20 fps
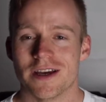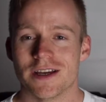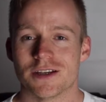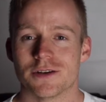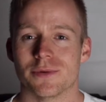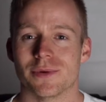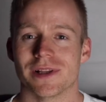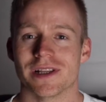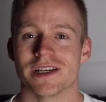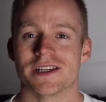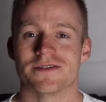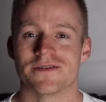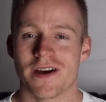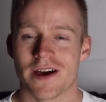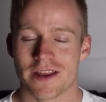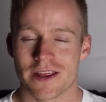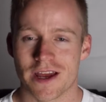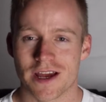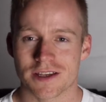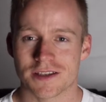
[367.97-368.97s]
to release
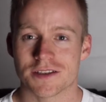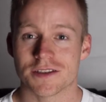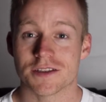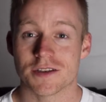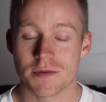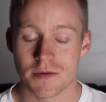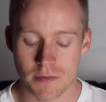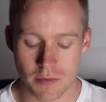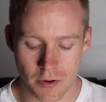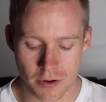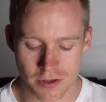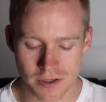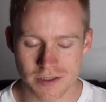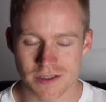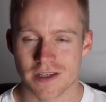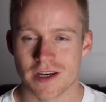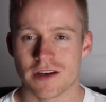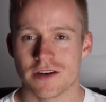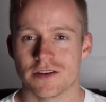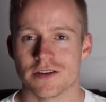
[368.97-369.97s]
fatty acids to be burnt as
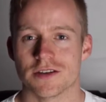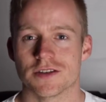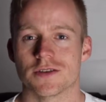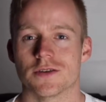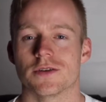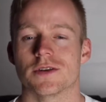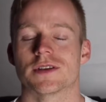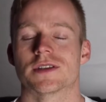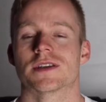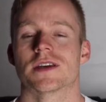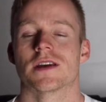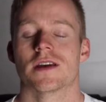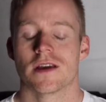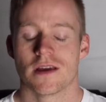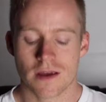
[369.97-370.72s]
an energy source.